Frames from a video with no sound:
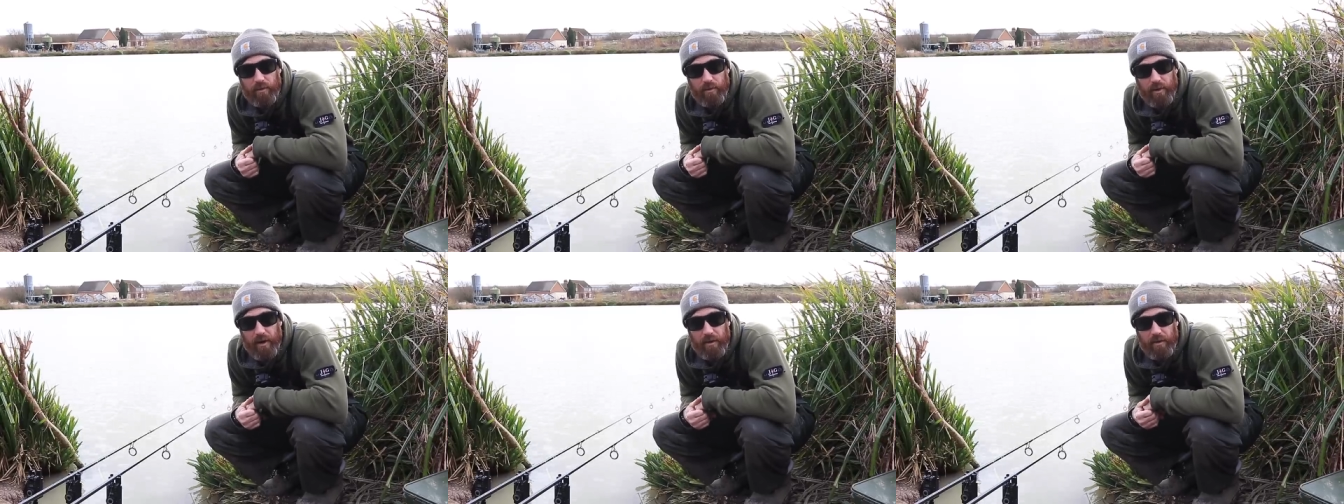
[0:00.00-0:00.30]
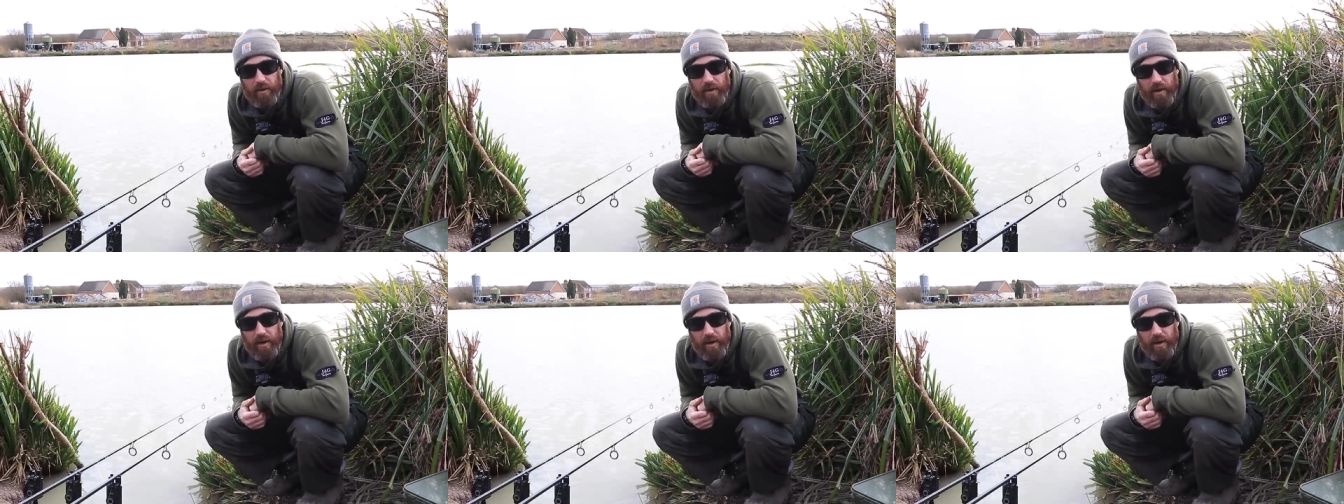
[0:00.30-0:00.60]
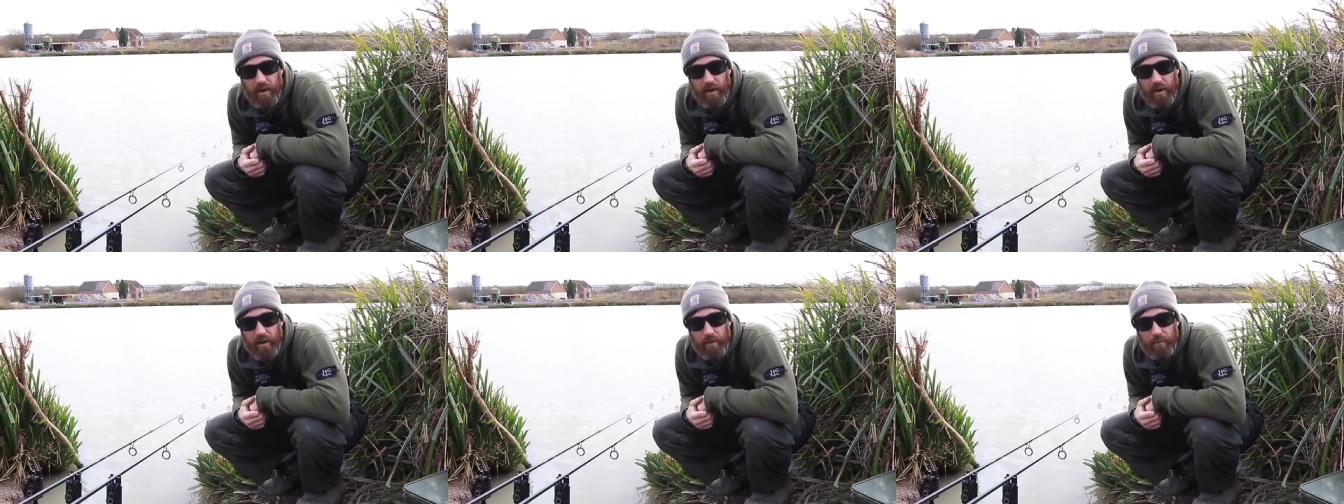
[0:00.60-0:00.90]
So
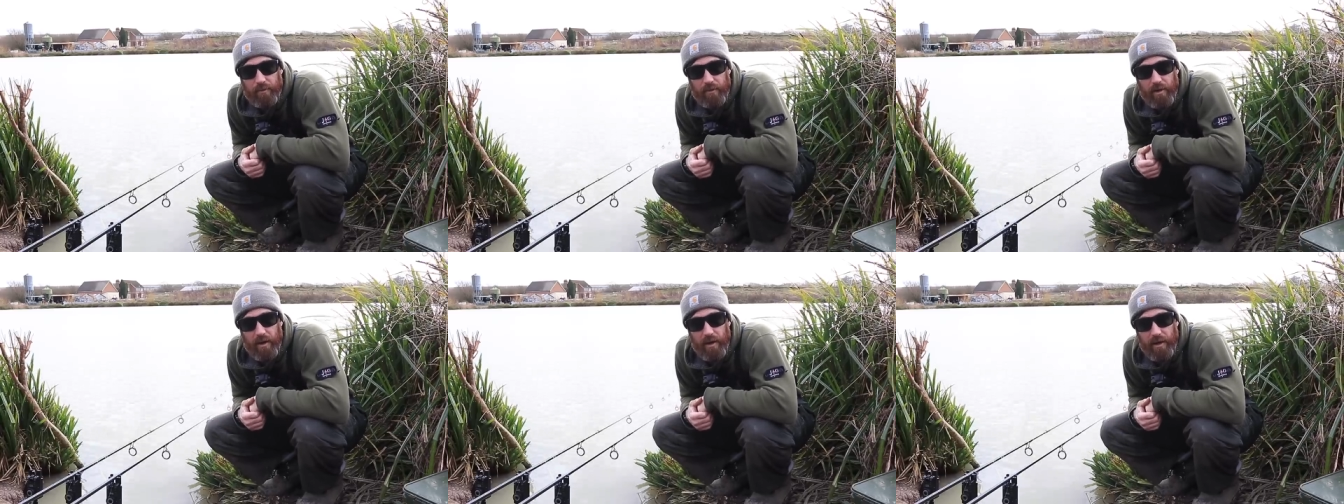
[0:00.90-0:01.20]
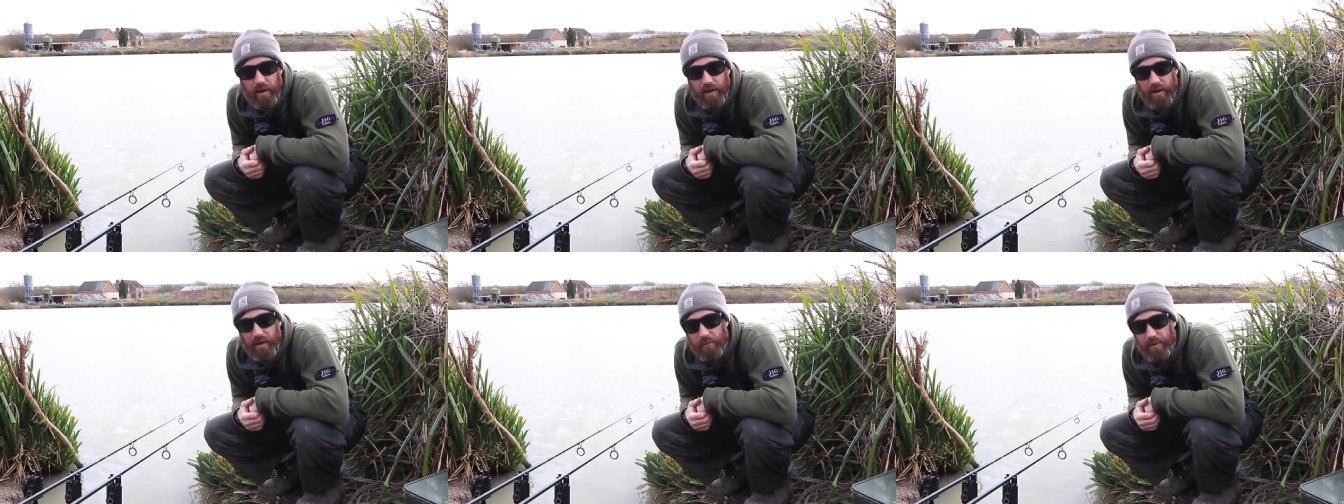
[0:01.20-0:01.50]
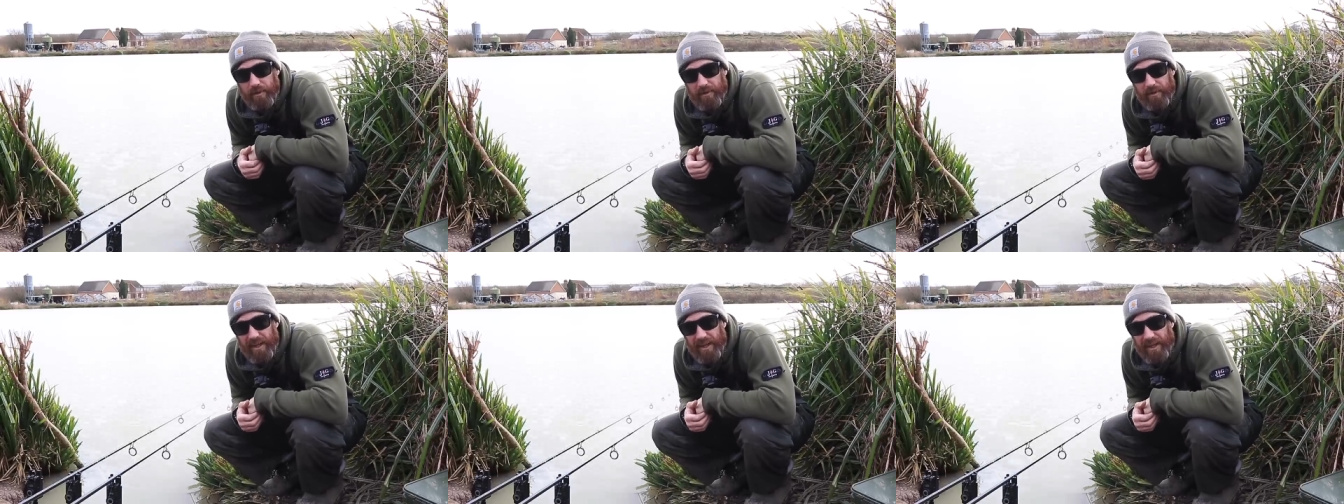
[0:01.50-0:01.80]
I'm certainly going to
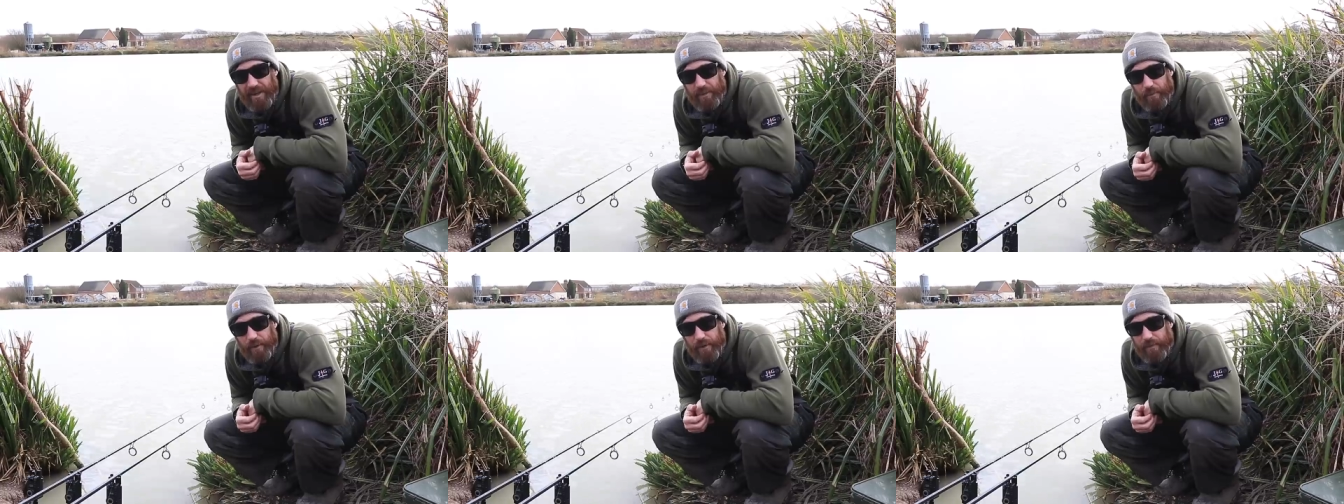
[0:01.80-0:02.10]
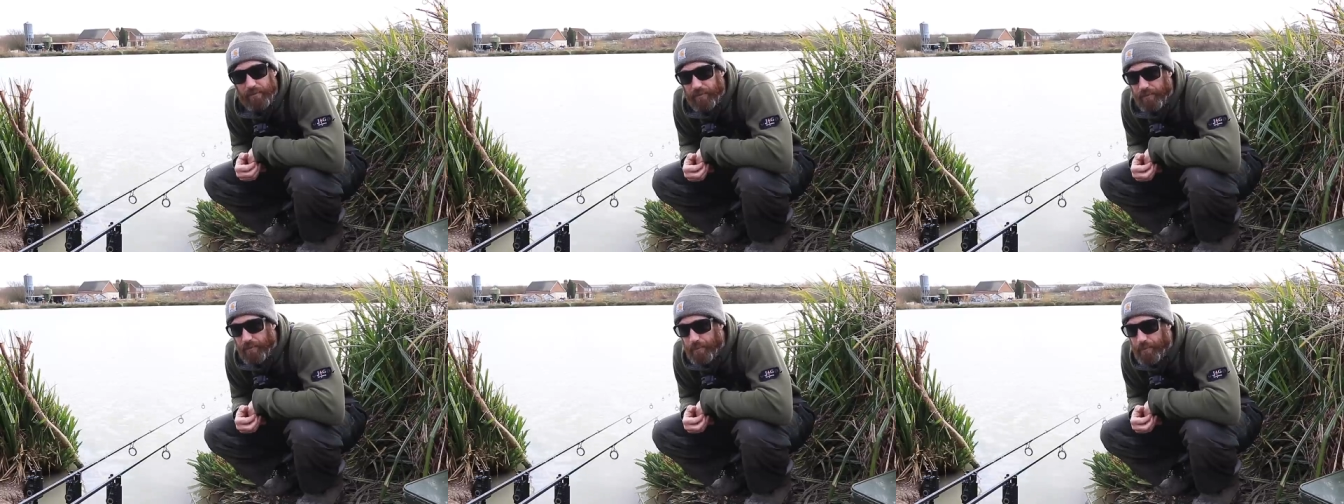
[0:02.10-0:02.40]
be sticking with